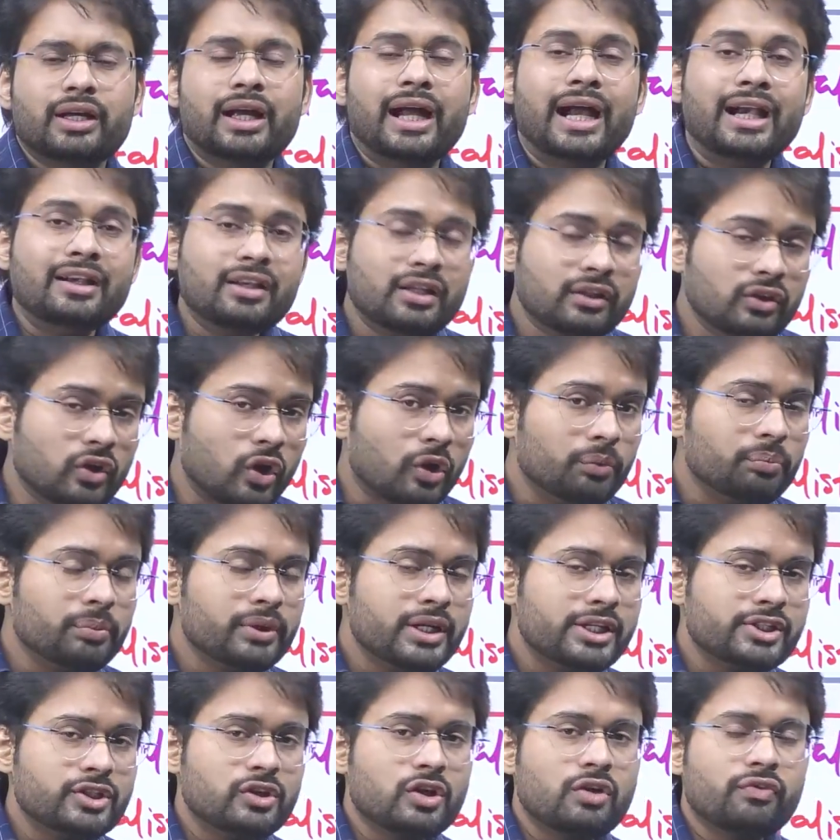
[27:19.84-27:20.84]
And the
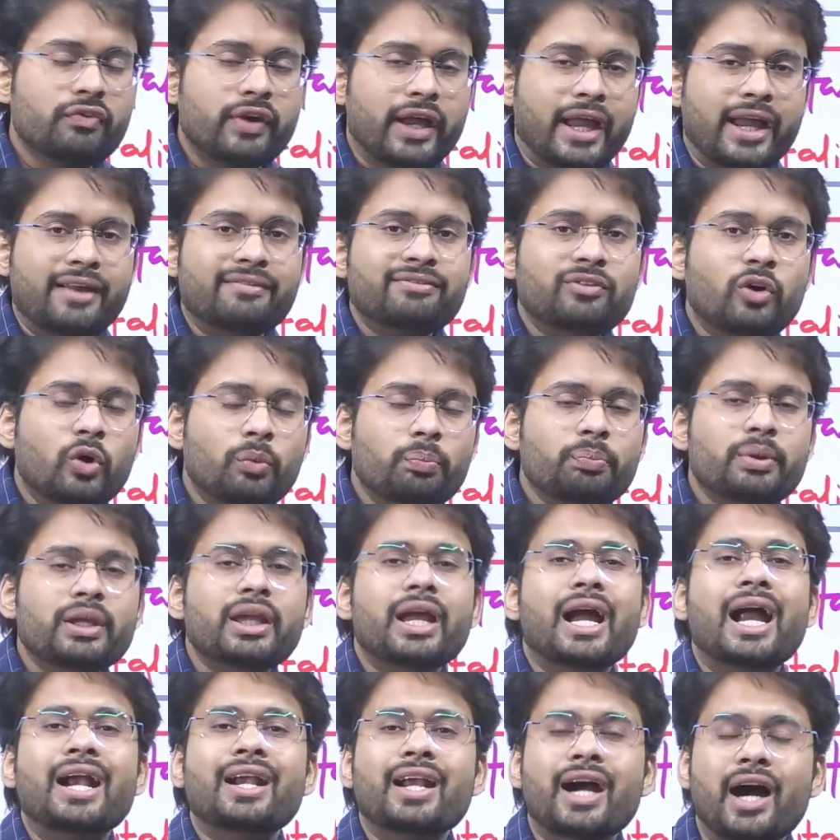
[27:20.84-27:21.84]
combination of
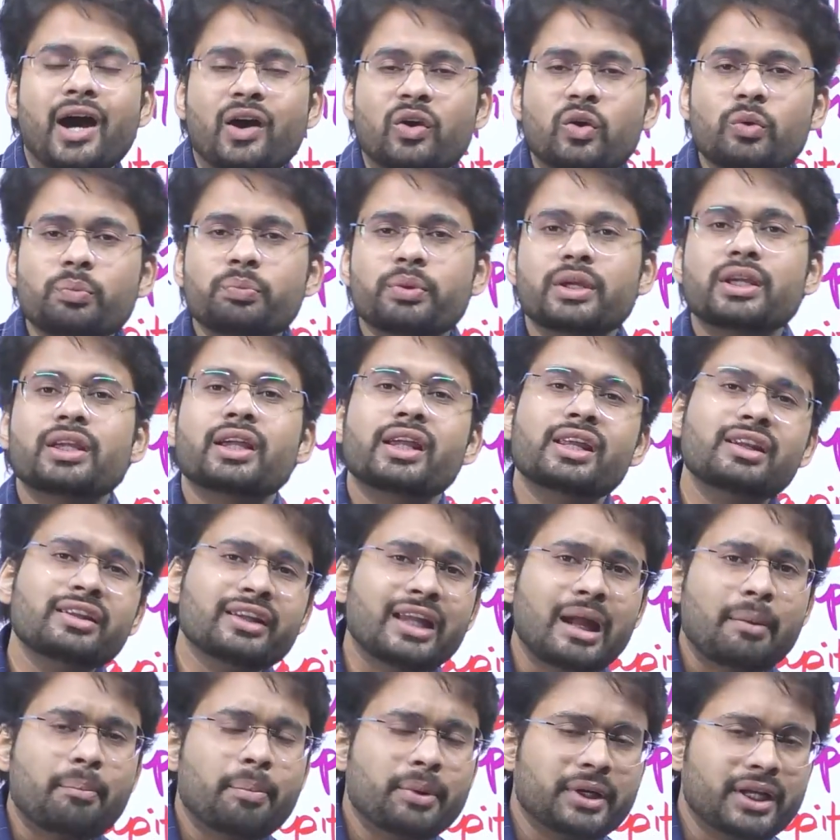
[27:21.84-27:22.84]
FOP and ROP in
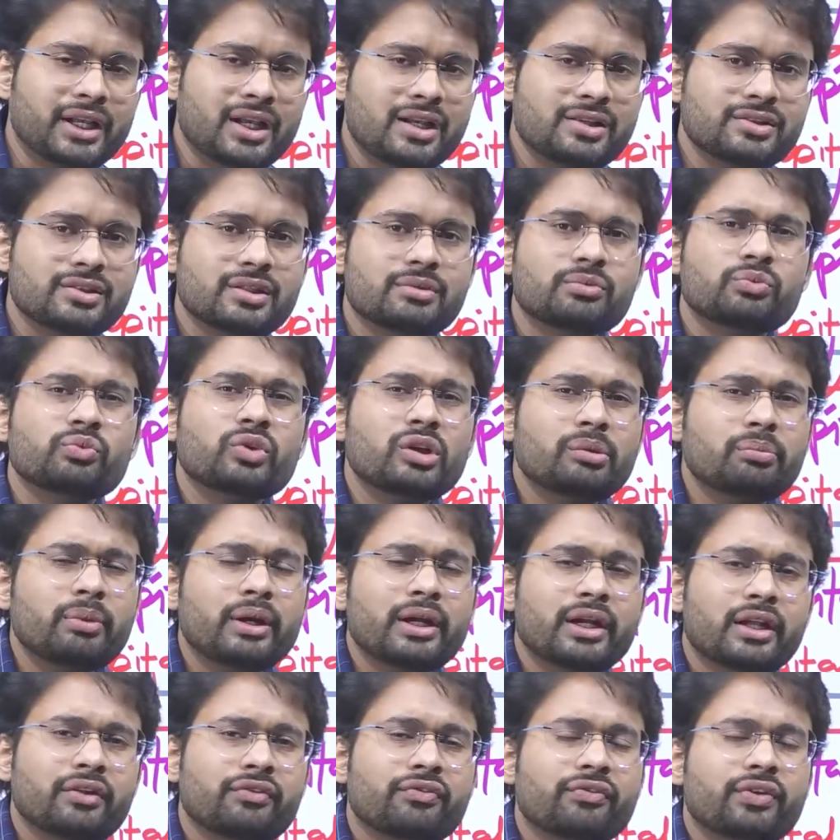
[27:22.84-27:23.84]
capitalism will be
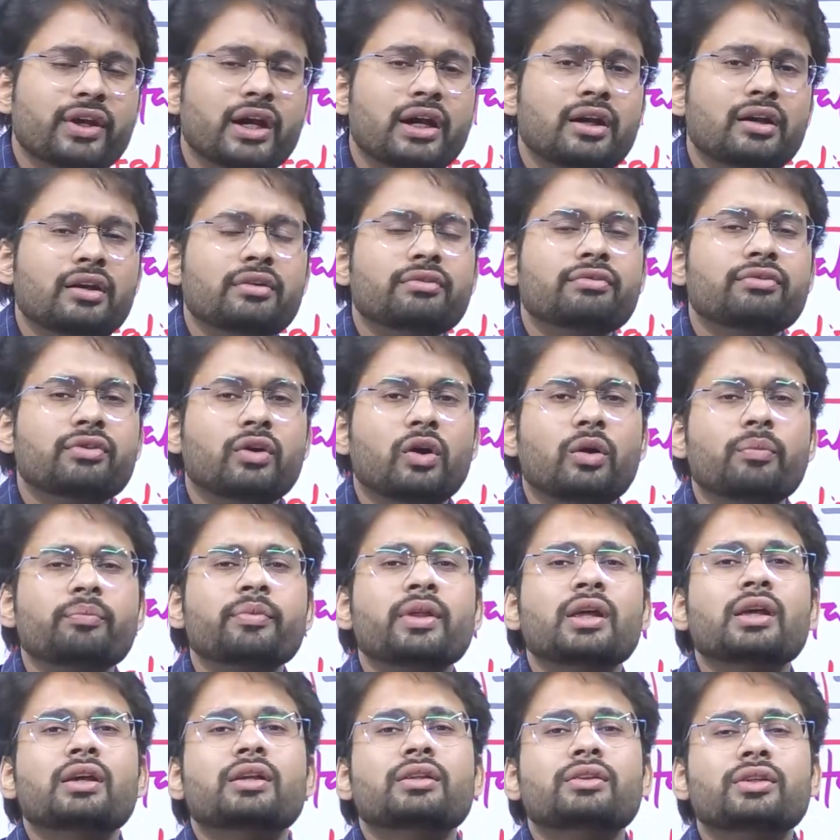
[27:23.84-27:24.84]
different from
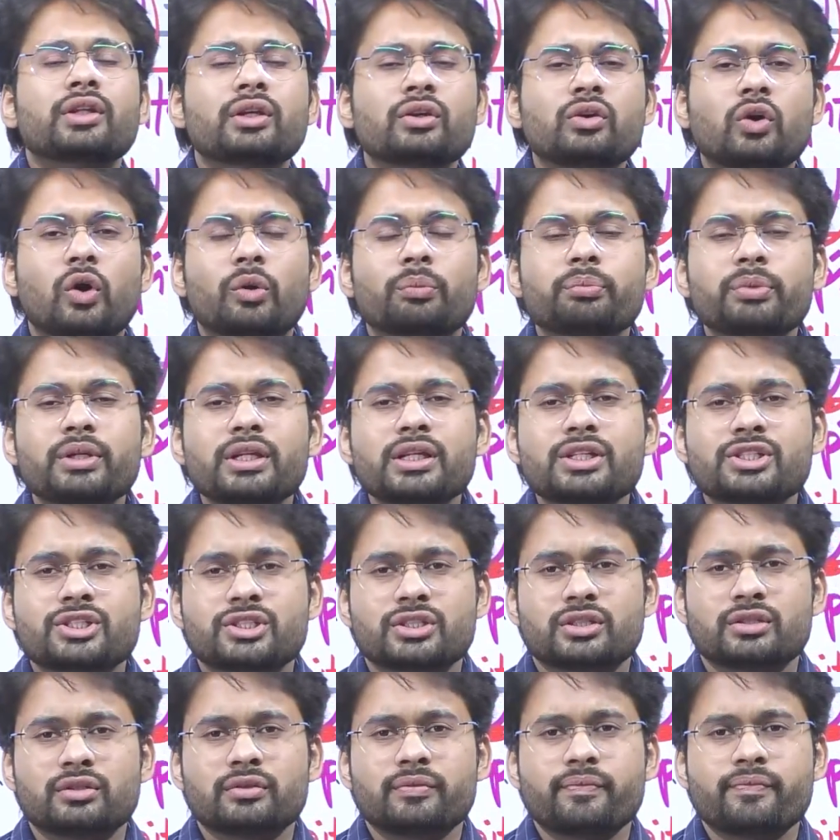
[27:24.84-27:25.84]
the
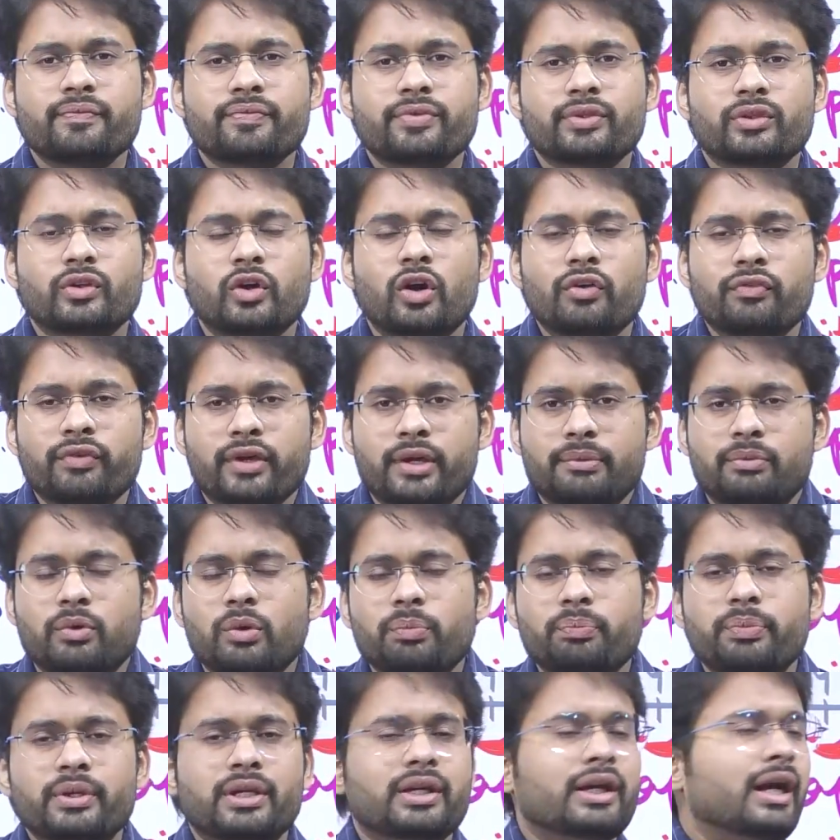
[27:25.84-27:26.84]
combination of
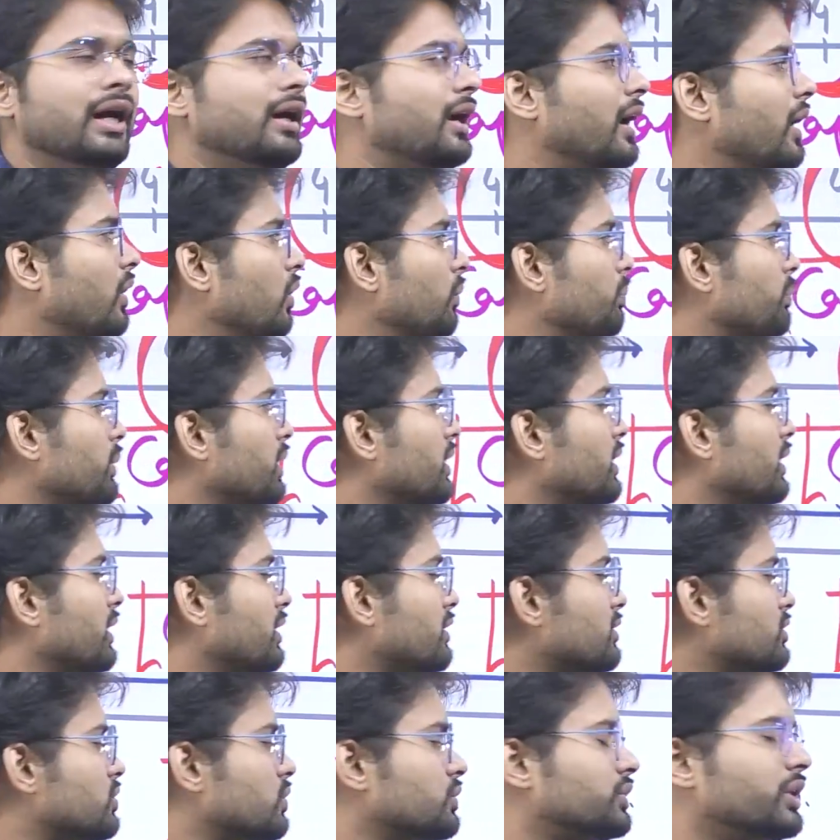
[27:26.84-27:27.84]
FOP and ROP
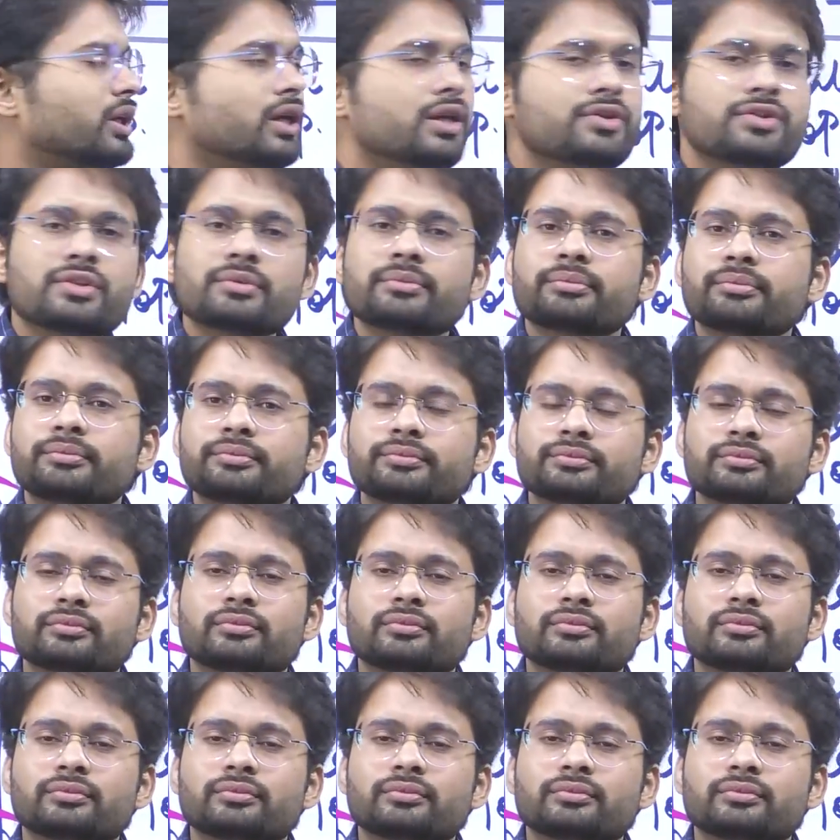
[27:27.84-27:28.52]
in socialism.